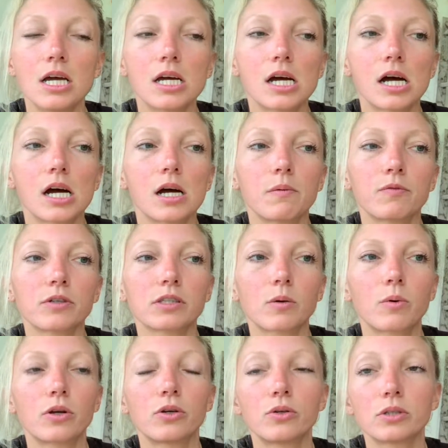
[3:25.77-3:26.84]
Um, for
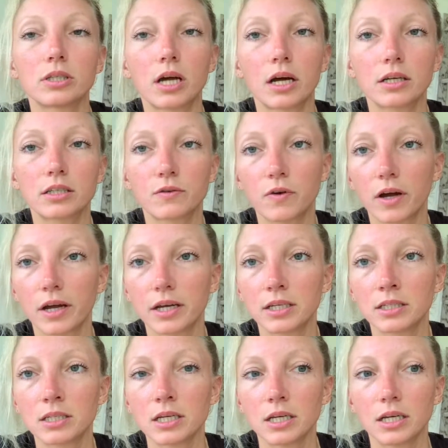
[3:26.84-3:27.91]
someone who's not
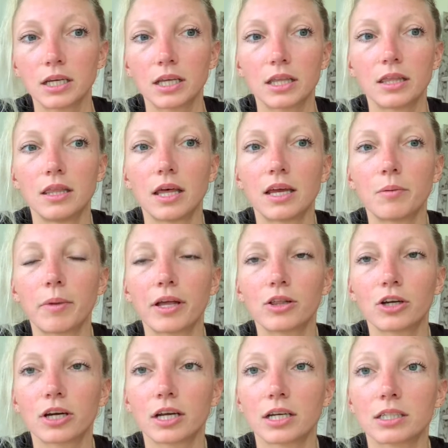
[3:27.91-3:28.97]
defined, they may
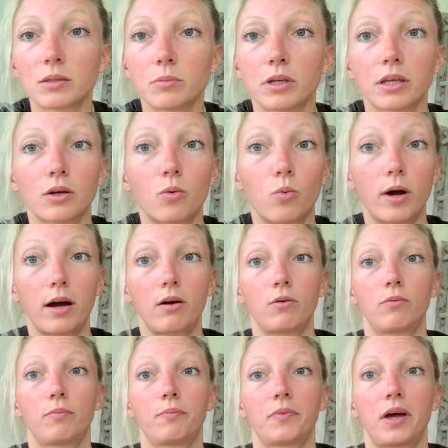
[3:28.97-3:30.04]
look at us and be like,
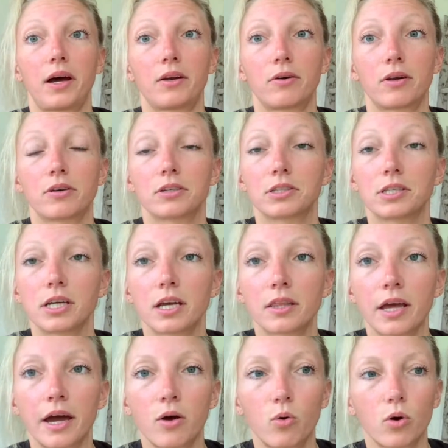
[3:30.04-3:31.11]
"Wow, I don't understand
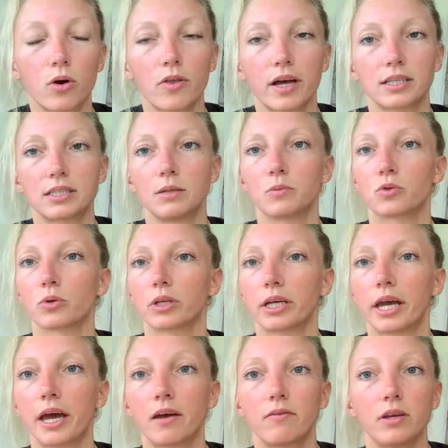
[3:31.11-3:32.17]
that," or "That seems really
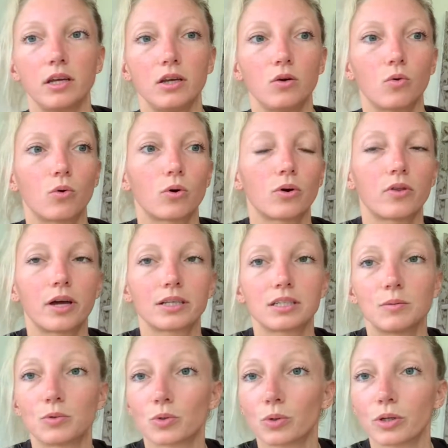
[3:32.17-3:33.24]
heavy," or "That
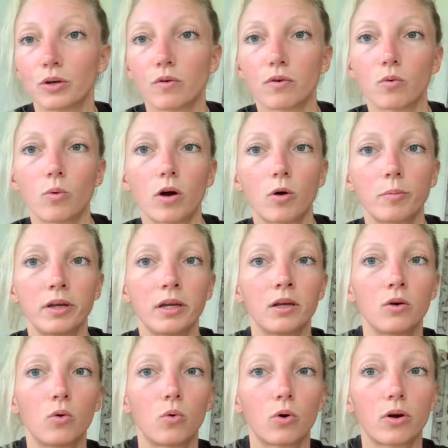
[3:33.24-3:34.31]
seems really
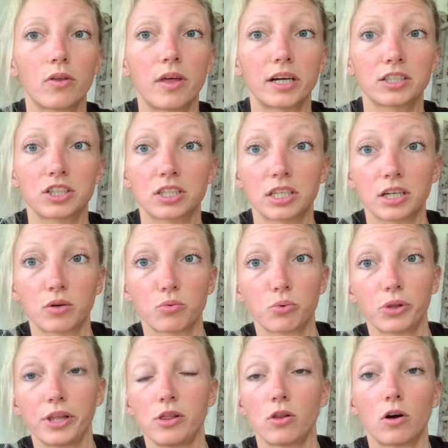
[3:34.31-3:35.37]
overwhelming," or "That's just like a
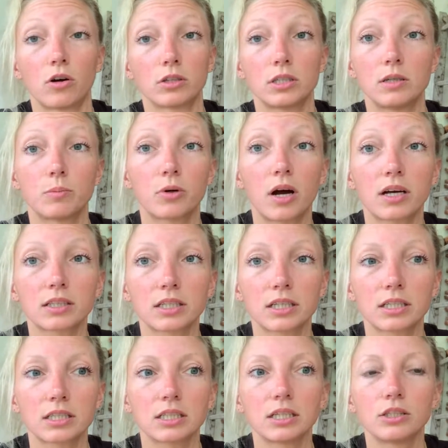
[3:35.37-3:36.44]
really long, deep
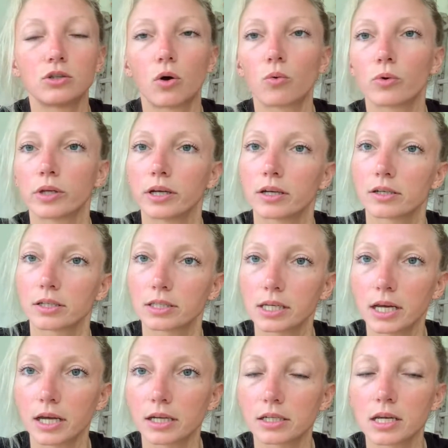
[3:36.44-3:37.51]
process," and they don't really
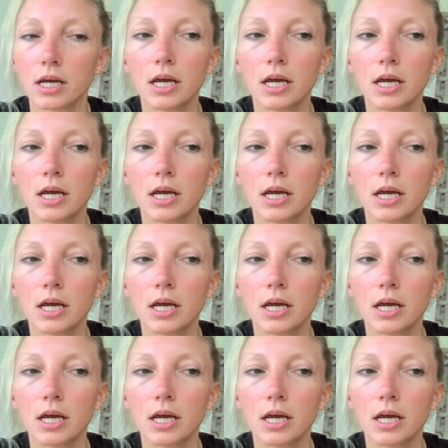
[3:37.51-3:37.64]
understand